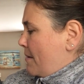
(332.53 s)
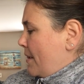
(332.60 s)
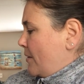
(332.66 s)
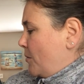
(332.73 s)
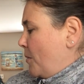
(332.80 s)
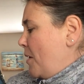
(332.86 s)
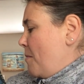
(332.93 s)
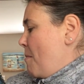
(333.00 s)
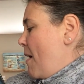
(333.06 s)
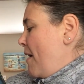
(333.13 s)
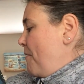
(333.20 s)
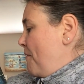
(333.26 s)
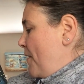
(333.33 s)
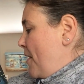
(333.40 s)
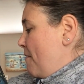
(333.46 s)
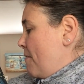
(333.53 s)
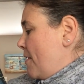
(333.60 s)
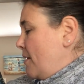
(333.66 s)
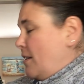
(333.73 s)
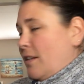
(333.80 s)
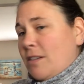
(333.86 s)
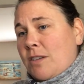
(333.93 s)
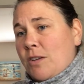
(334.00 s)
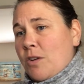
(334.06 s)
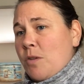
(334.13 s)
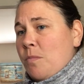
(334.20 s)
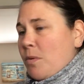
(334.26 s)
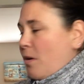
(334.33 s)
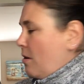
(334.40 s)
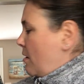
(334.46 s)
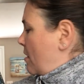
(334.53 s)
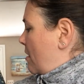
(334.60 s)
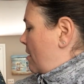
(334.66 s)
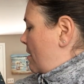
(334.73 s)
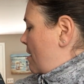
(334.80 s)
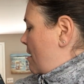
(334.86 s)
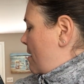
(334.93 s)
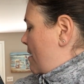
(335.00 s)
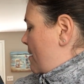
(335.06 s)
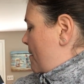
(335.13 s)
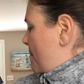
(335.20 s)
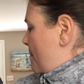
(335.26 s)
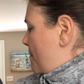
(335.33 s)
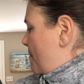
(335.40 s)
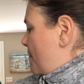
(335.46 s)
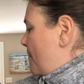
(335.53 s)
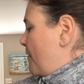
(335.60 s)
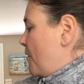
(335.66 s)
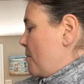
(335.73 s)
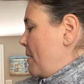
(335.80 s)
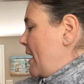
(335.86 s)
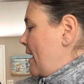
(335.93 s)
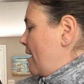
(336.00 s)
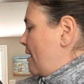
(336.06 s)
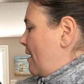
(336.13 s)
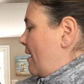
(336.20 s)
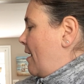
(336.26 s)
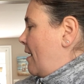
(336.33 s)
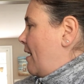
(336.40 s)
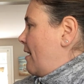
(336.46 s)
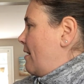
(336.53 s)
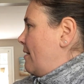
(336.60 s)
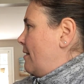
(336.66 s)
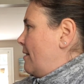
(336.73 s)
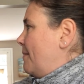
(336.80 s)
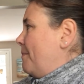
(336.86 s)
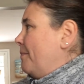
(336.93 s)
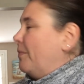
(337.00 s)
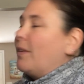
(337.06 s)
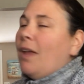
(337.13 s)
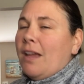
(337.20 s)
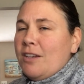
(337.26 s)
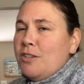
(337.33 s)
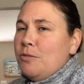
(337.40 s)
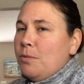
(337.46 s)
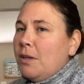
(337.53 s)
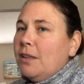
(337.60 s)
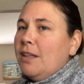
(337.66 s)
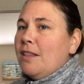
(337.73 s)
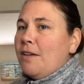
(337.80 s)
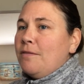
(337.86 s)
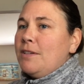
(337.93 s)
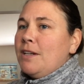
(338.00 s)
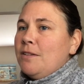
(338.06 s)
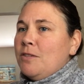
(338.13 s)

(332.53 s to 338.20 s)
It's one of my favorites. It's a new book for me, and I just really loved it.